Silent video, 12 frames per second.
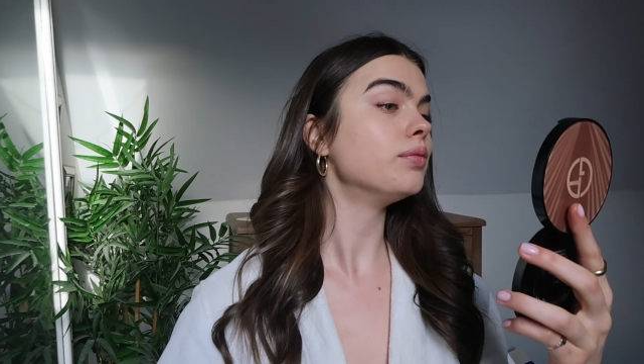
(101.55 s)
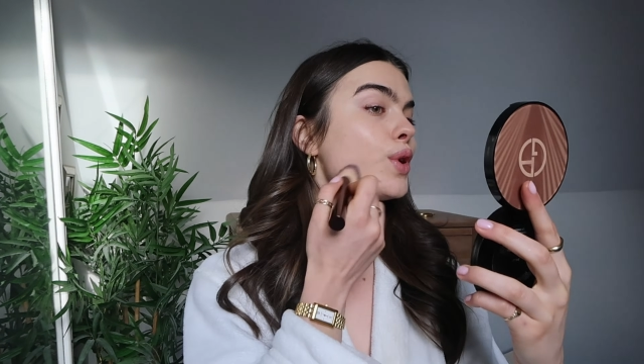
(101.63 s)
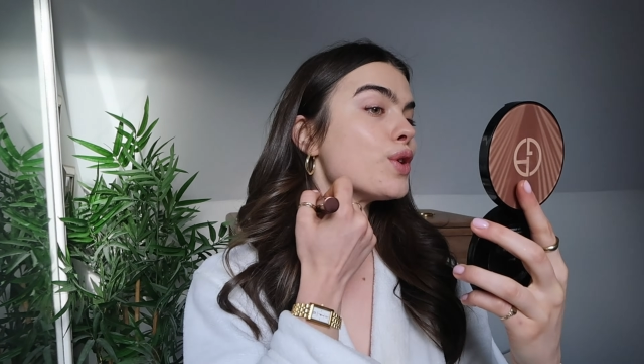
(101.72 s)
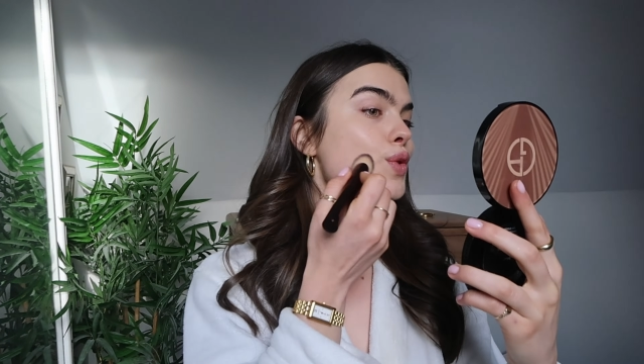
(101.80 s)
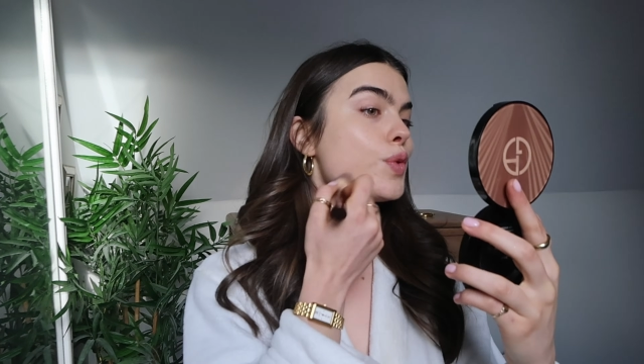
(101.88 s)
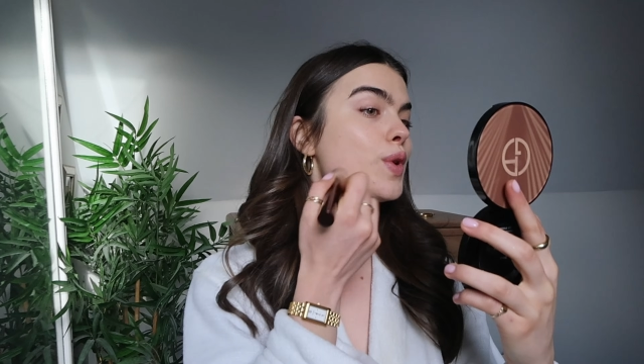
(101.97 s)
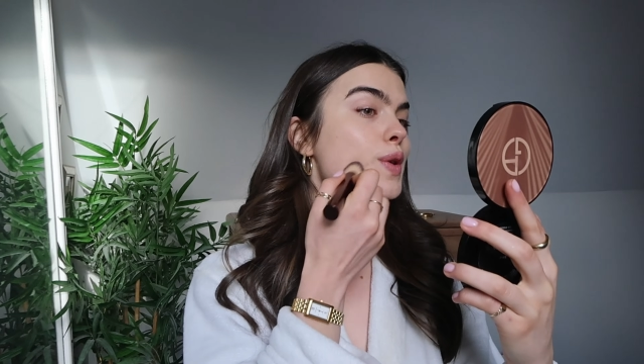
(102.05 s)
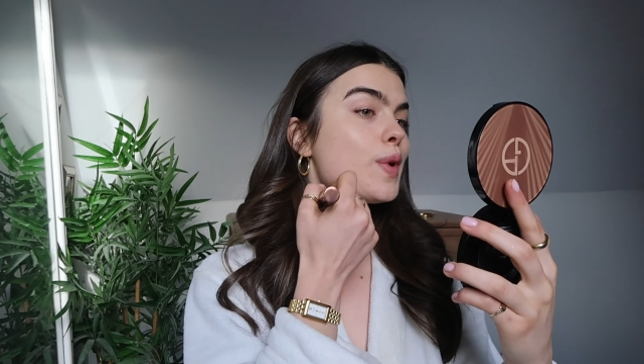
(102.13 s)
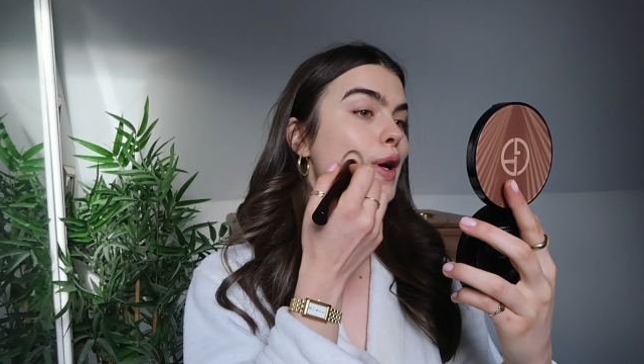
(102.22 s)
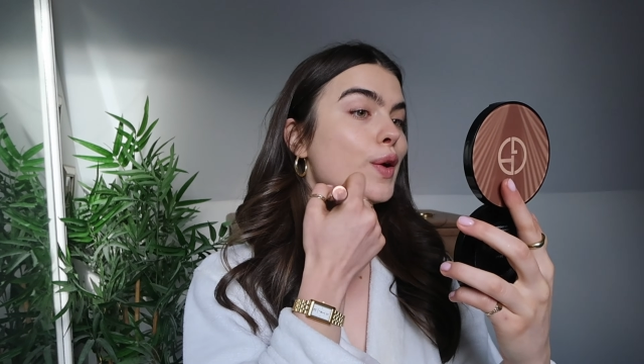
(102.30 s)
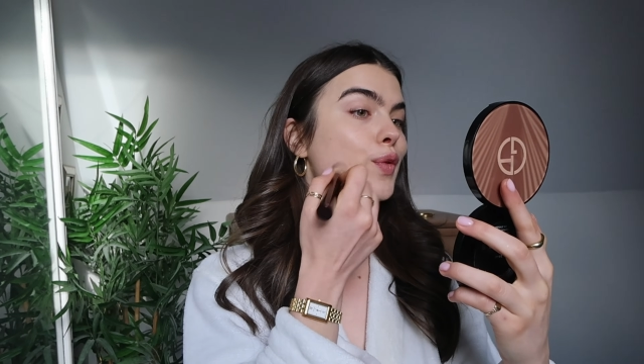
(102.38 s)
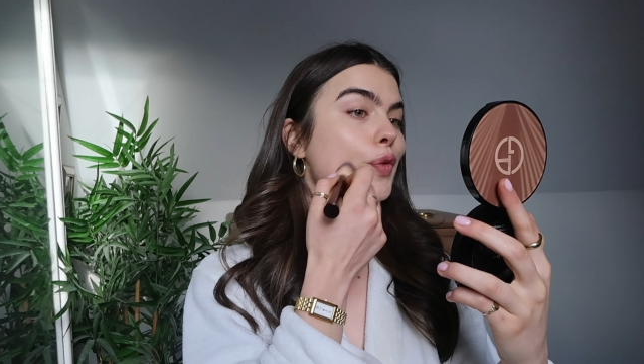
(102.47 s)
which is always
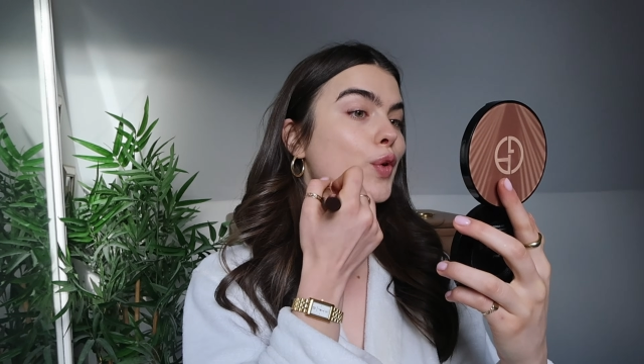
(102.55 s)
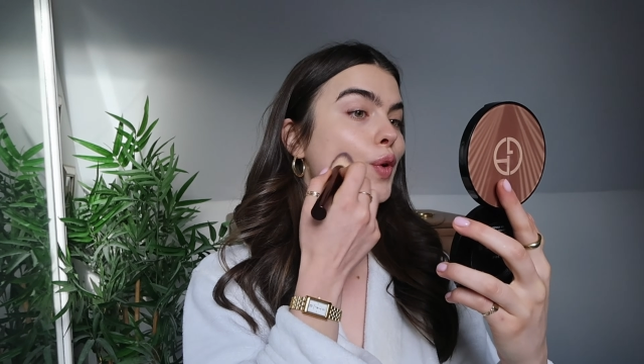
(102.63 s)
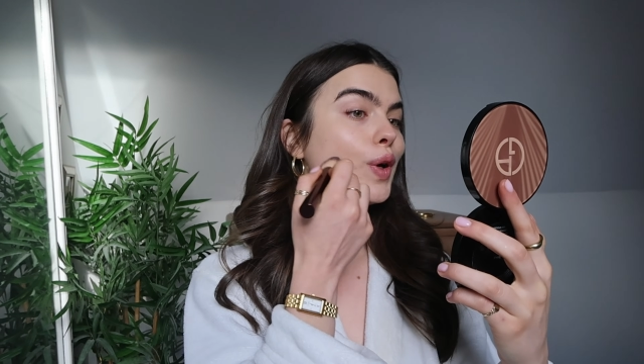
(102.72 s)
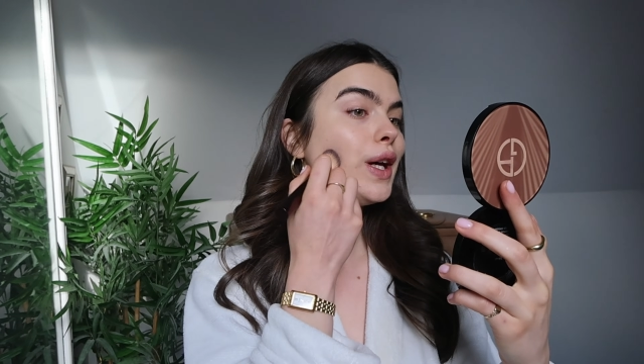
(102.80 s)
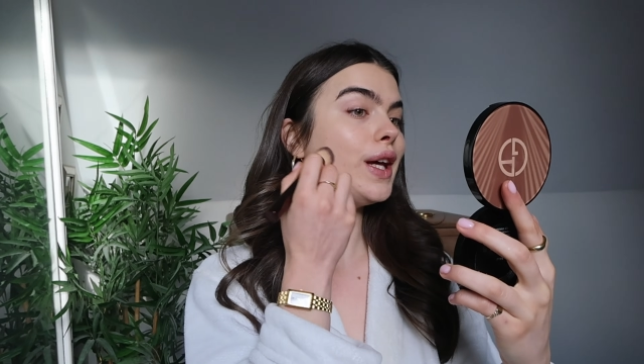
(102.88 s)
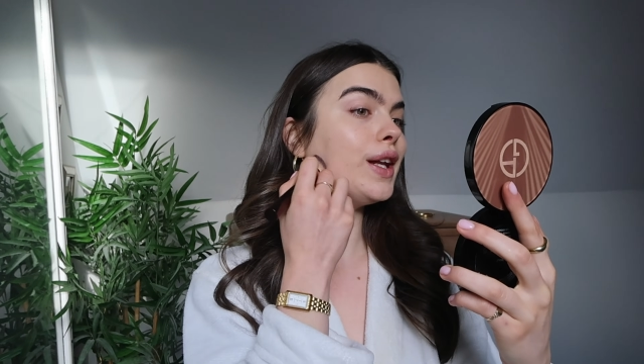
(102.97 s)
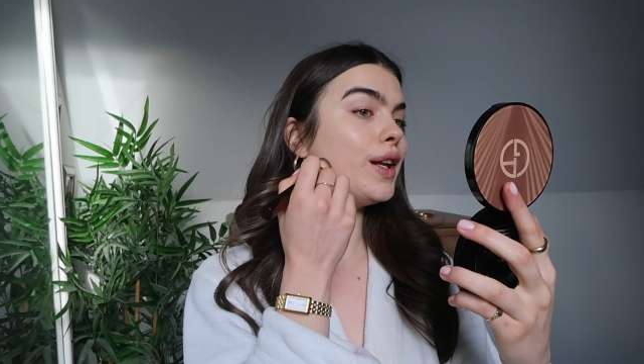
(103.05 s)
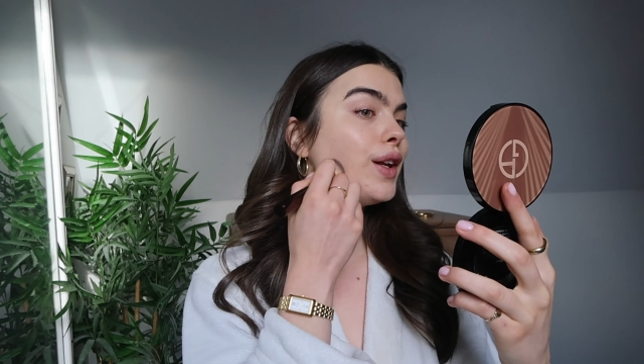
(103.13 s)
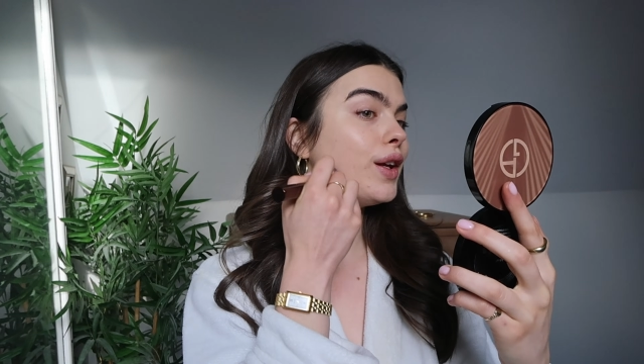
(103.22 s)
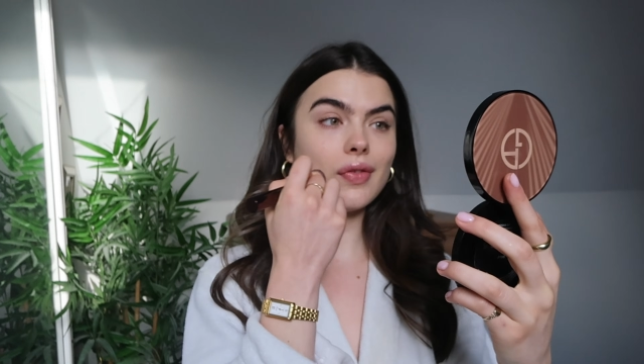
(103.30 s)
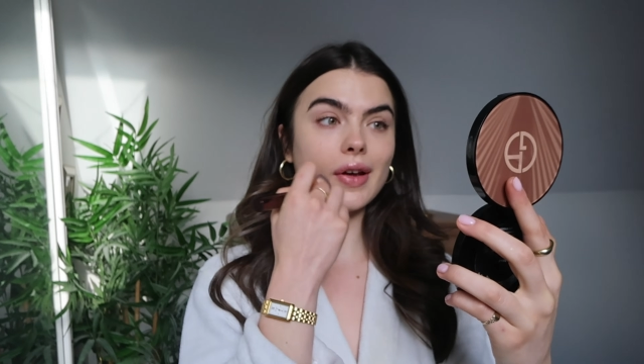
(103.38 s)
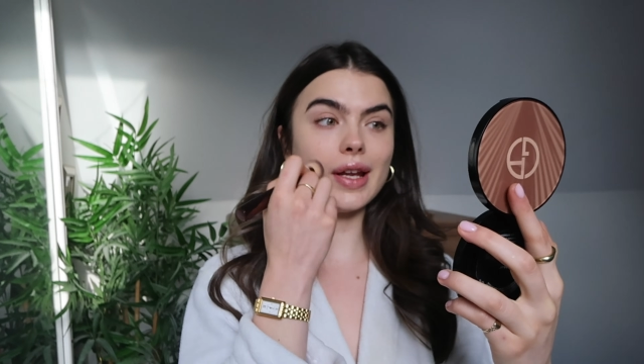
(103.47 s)
what I look for in
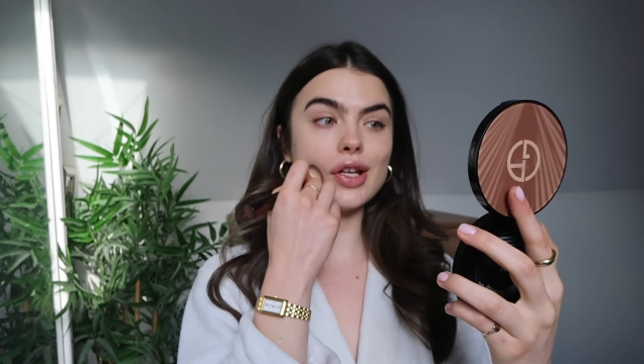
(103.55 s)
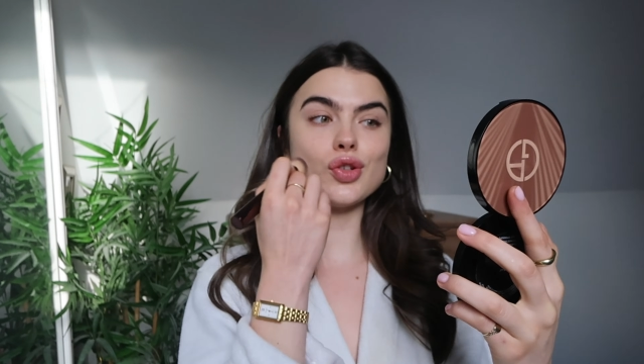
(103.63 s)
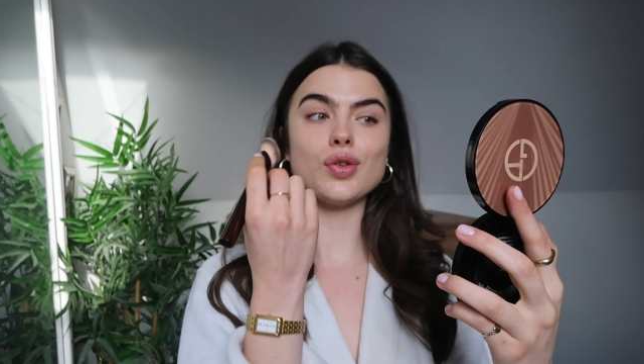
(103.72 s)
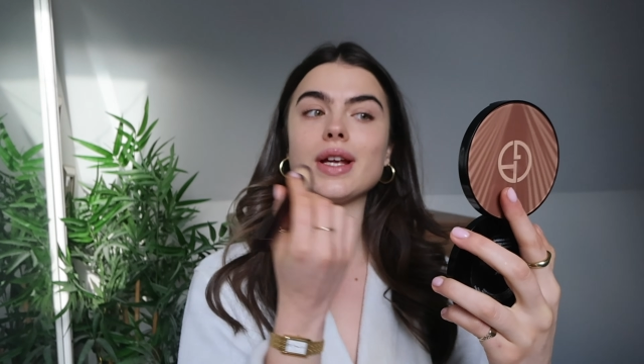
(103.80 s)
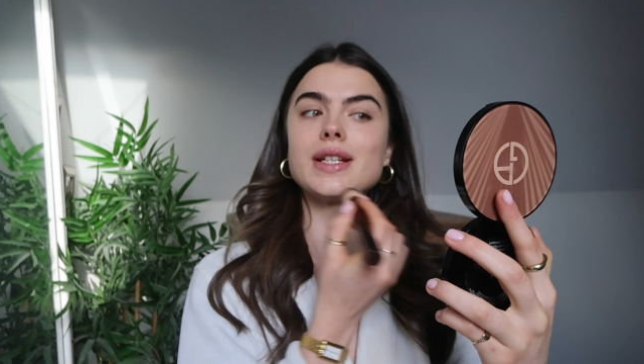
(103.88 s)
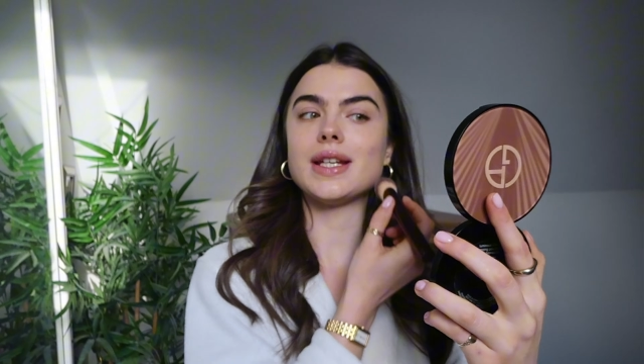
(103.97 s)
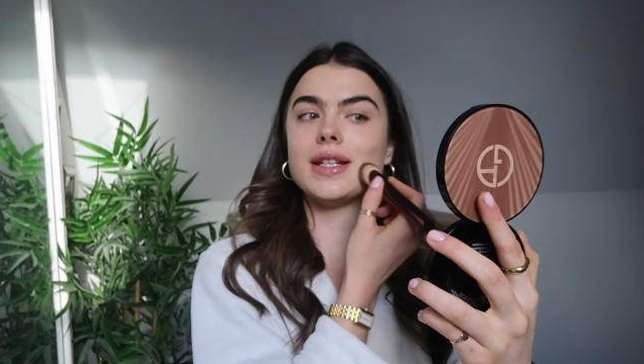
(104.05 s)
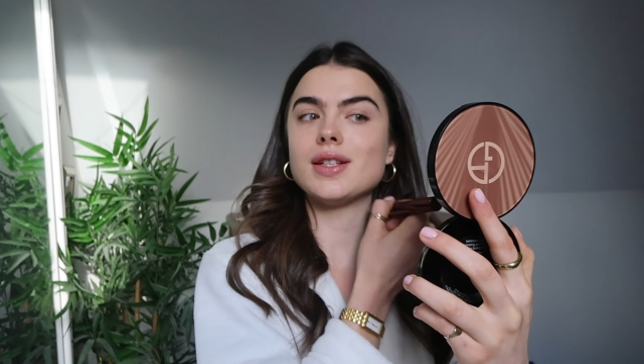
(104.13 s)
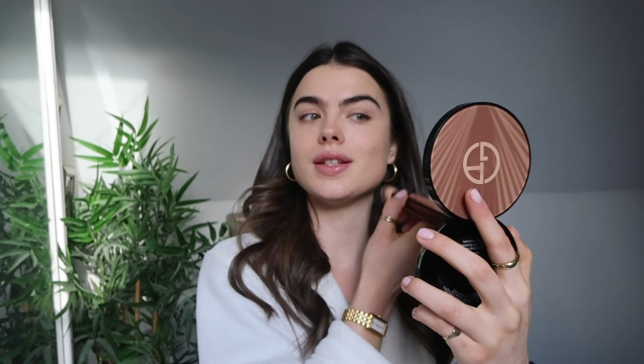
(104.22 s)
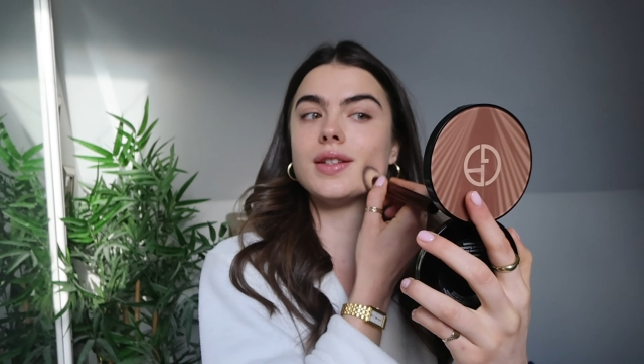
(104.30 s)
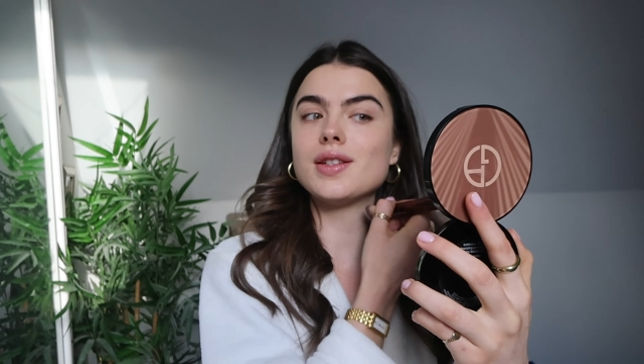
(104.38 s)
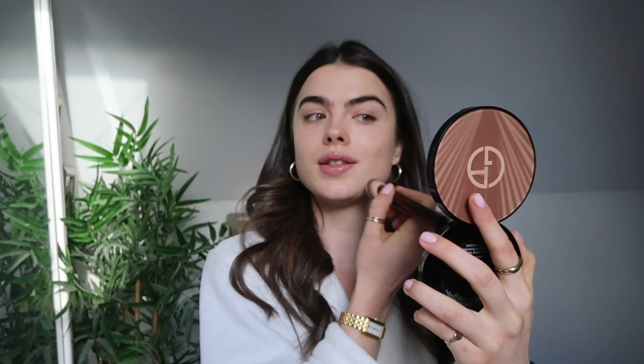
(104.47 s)
a foundation or like tinted